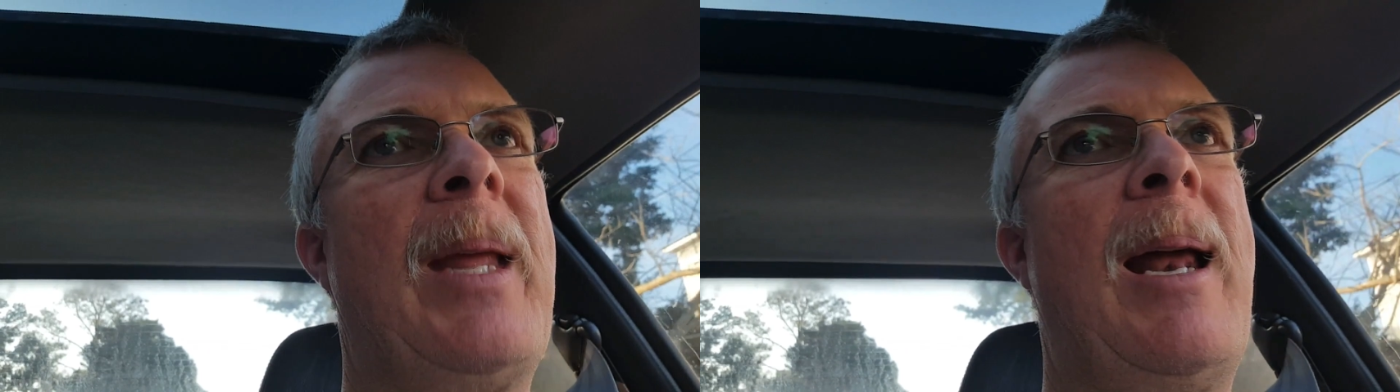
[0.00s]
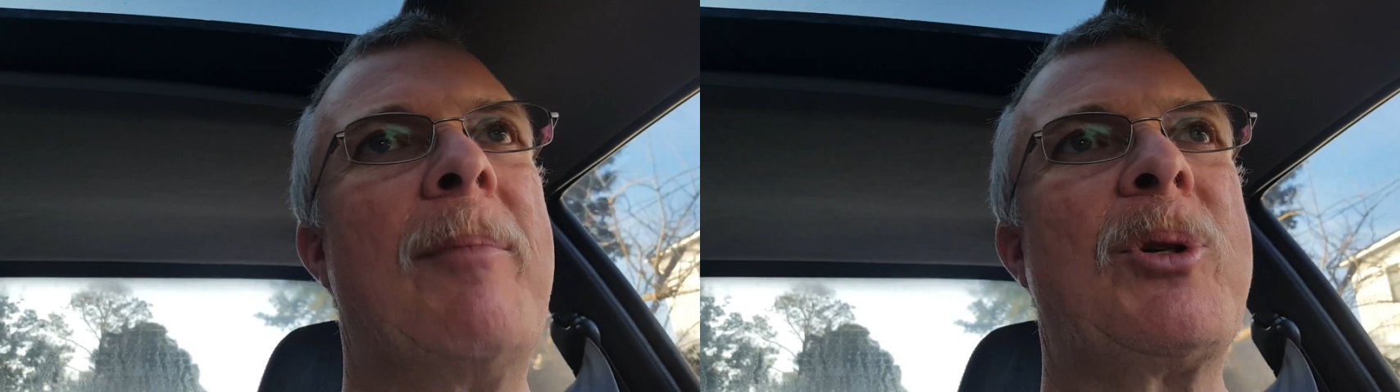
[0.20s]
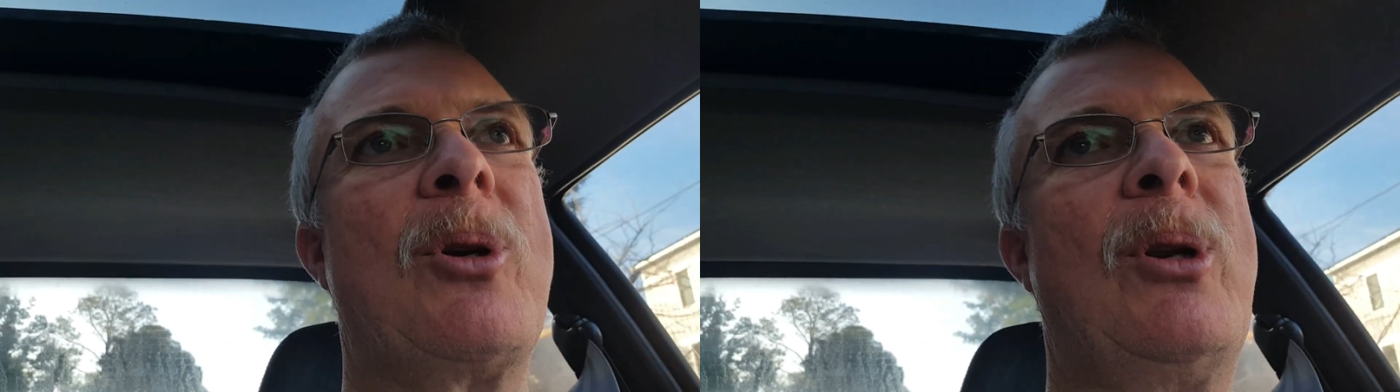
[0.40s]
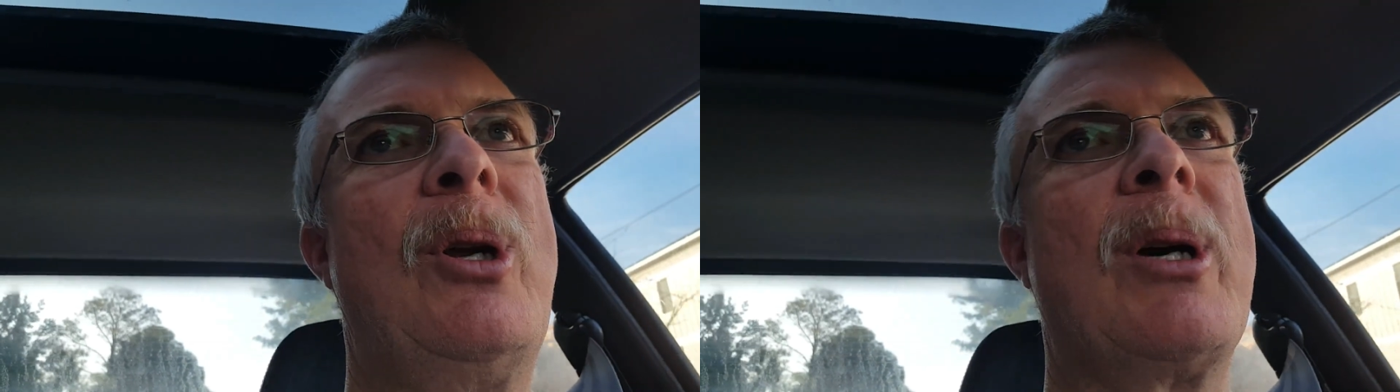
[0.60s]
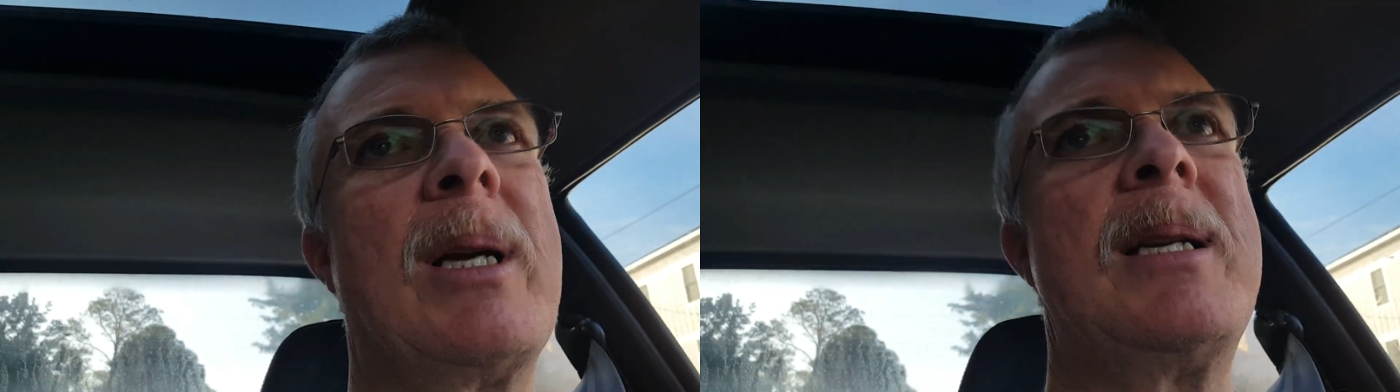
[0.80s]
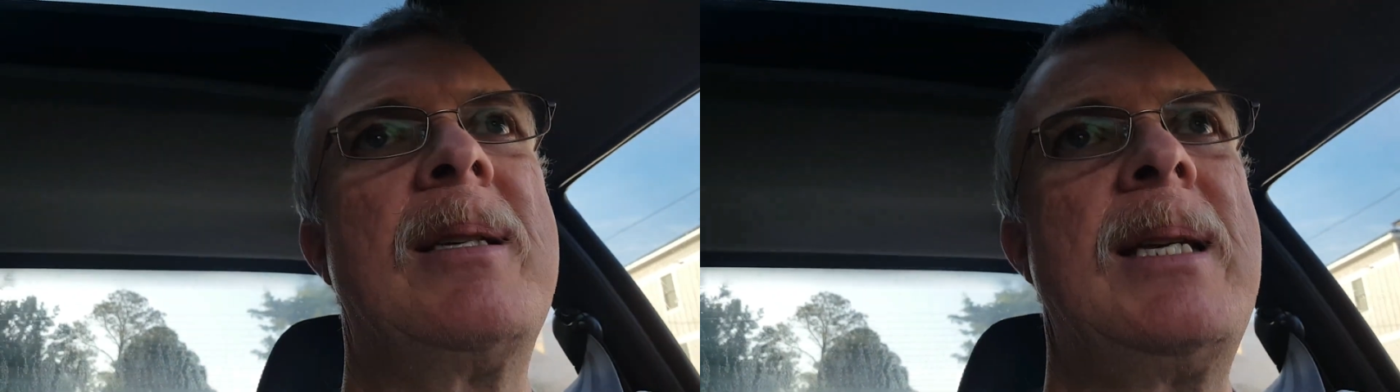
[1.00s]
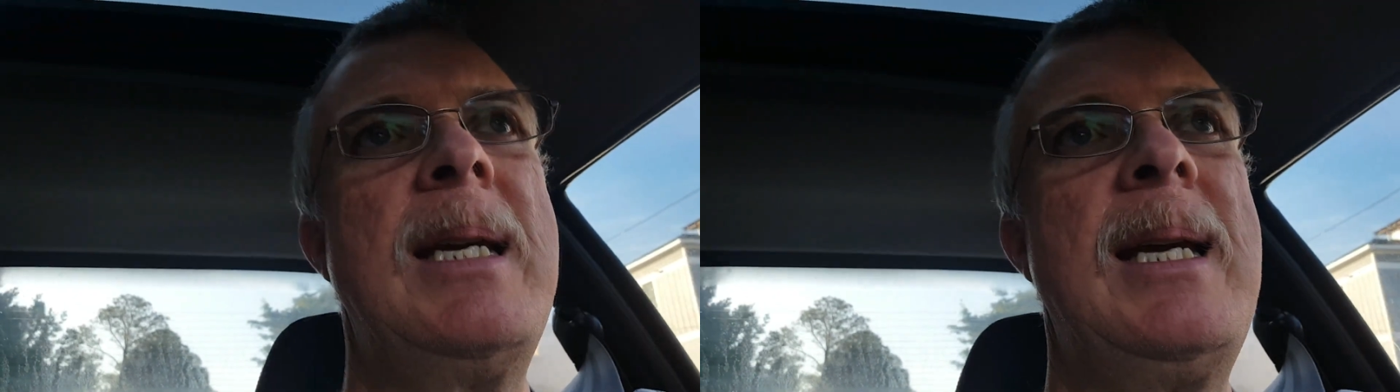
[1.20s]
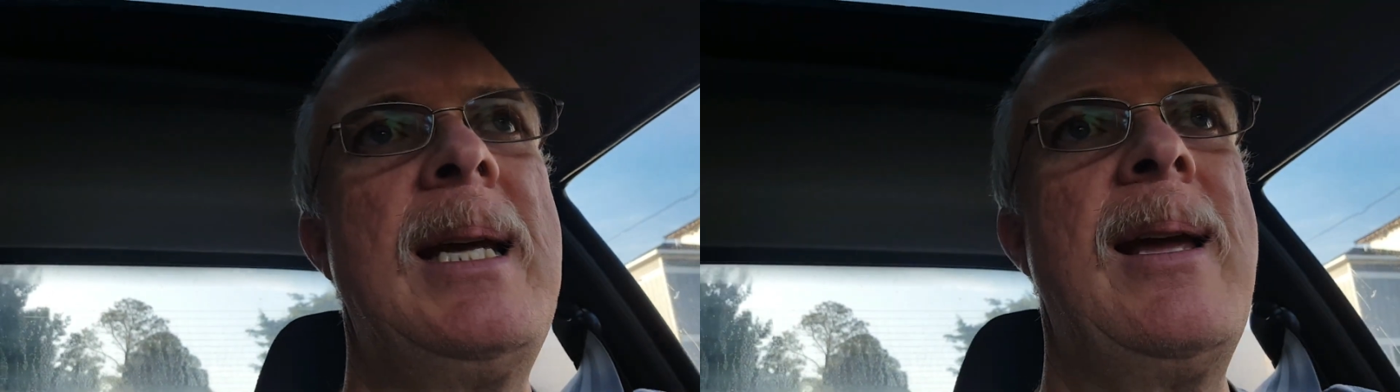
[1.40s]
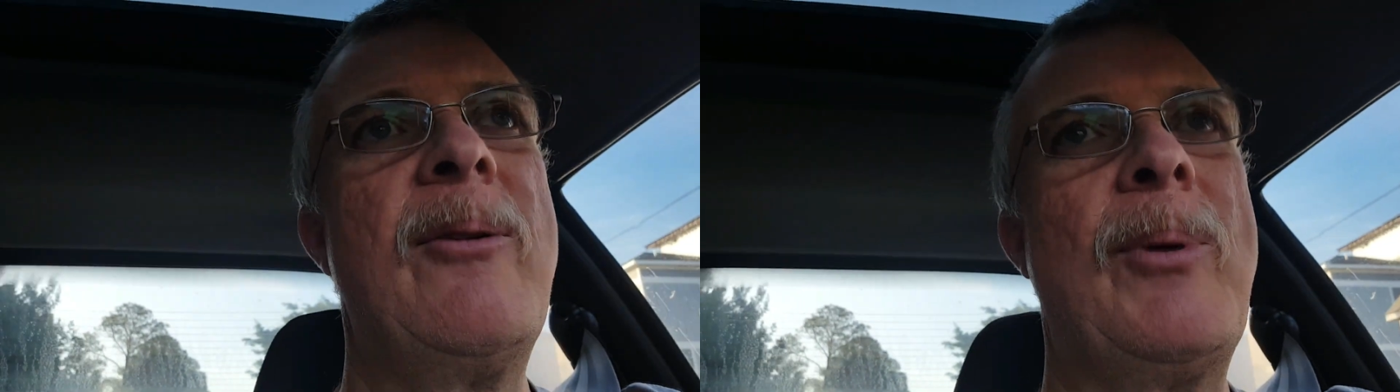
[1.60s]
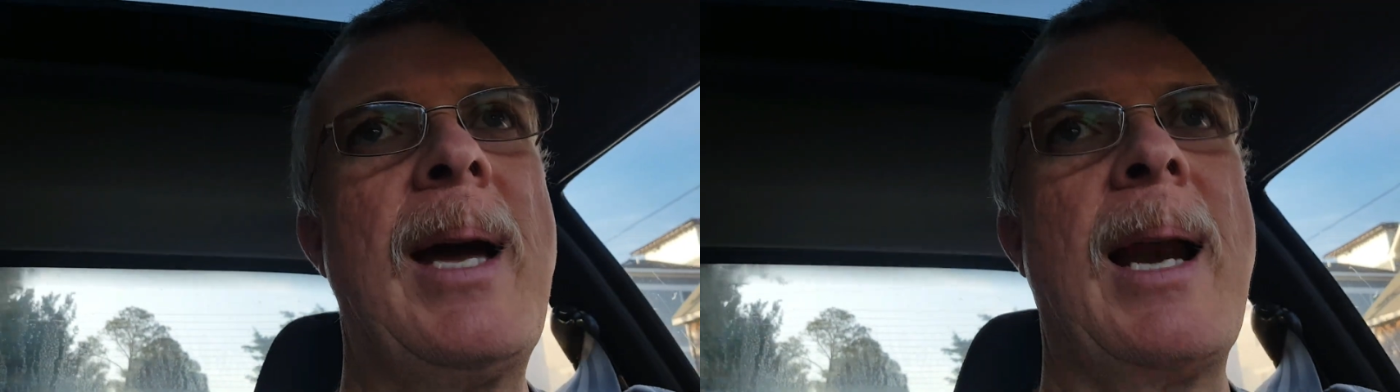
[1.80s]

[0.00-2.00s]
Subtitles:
And I'm just going to look and see if we